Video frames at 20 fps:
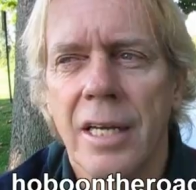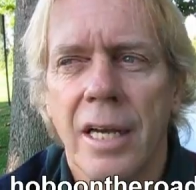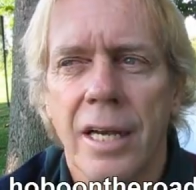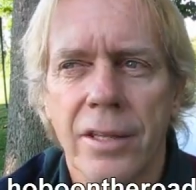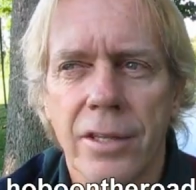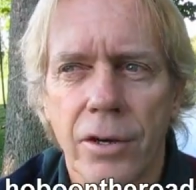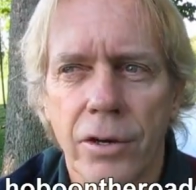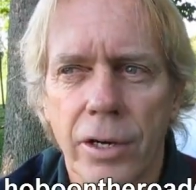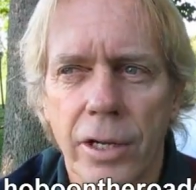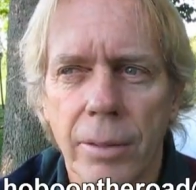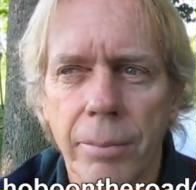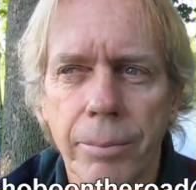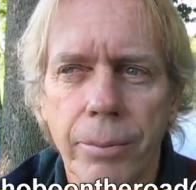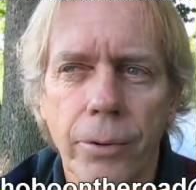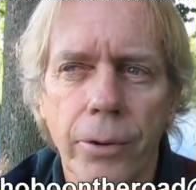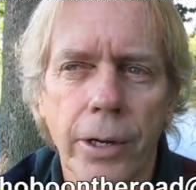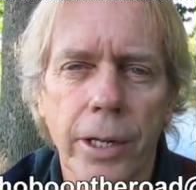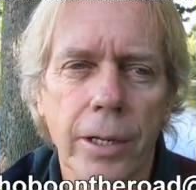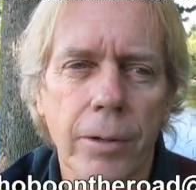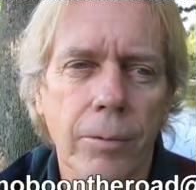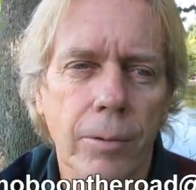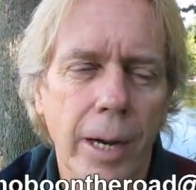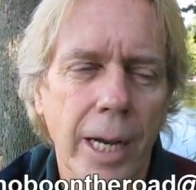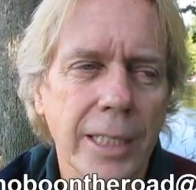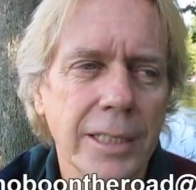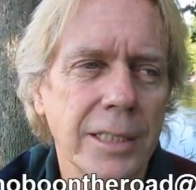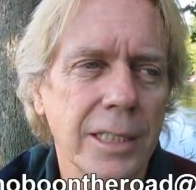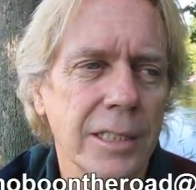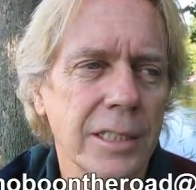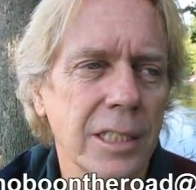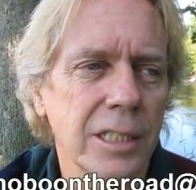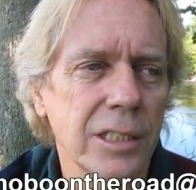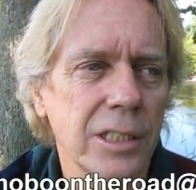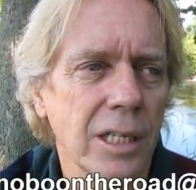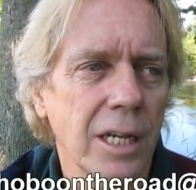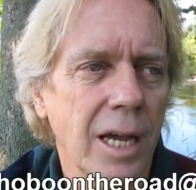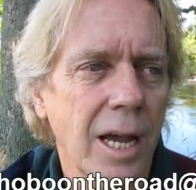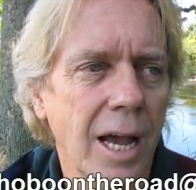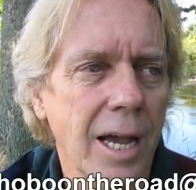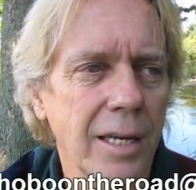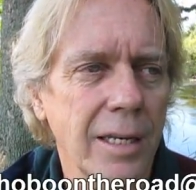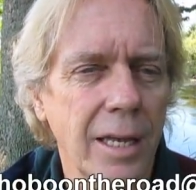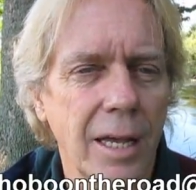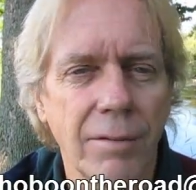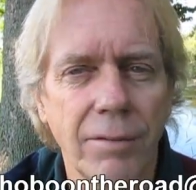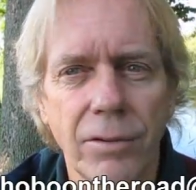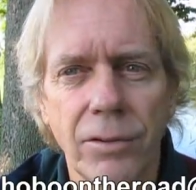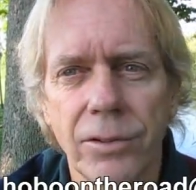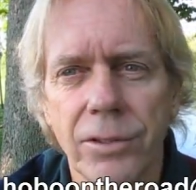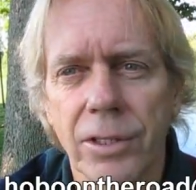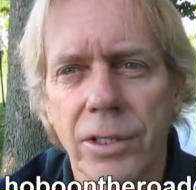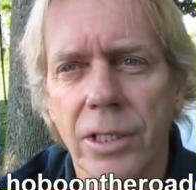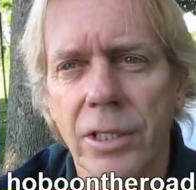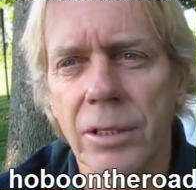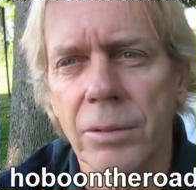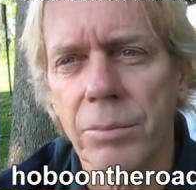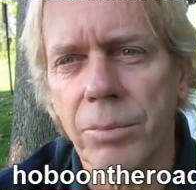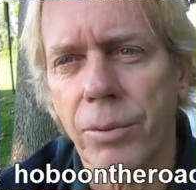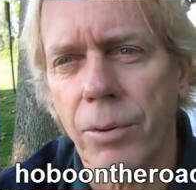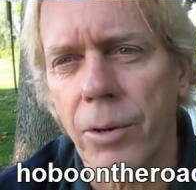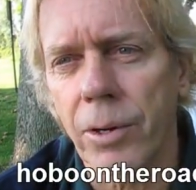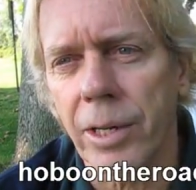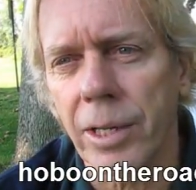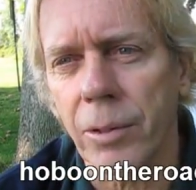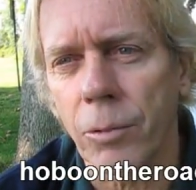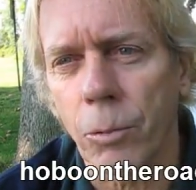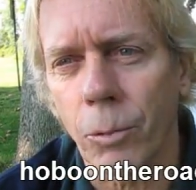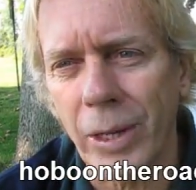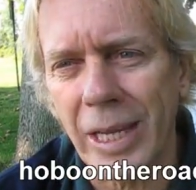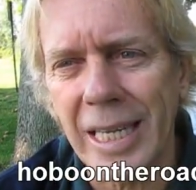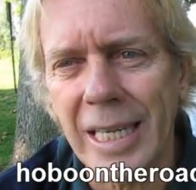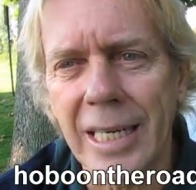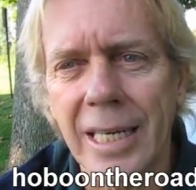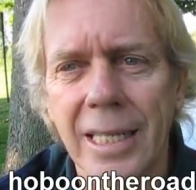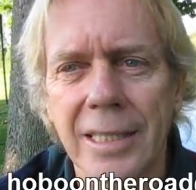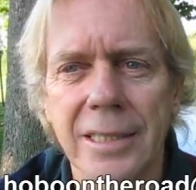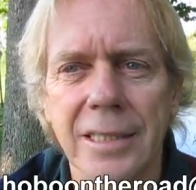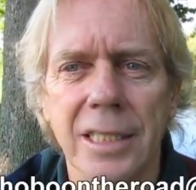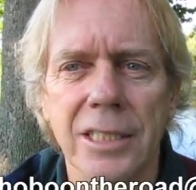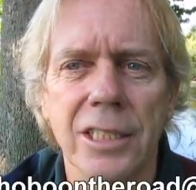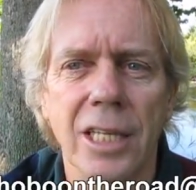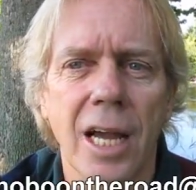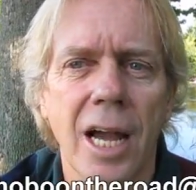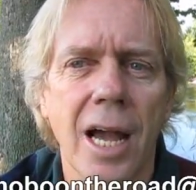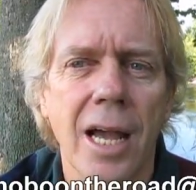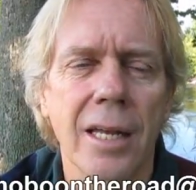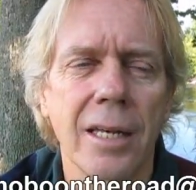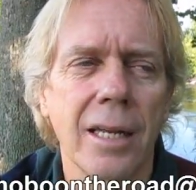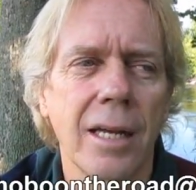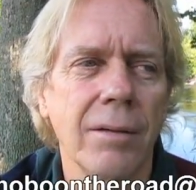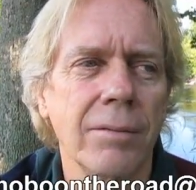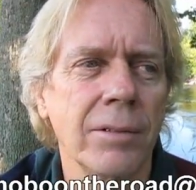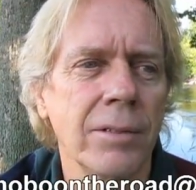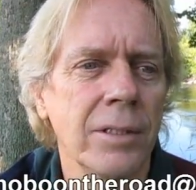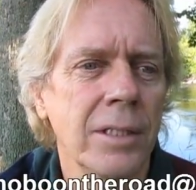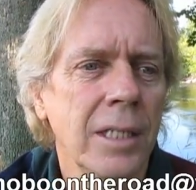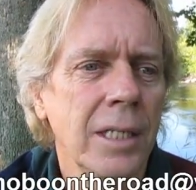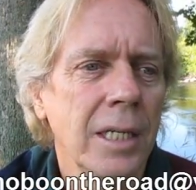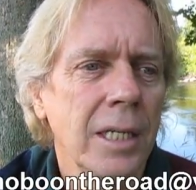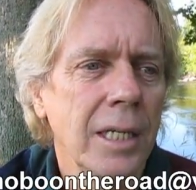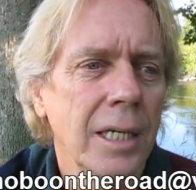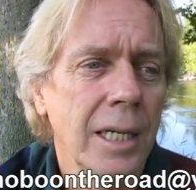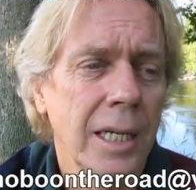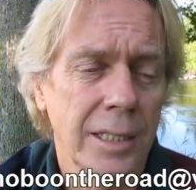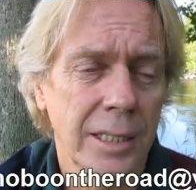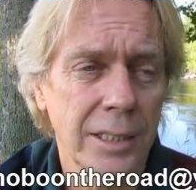and they're importing rice at such a high level, and they're importing wheat at such a high level, and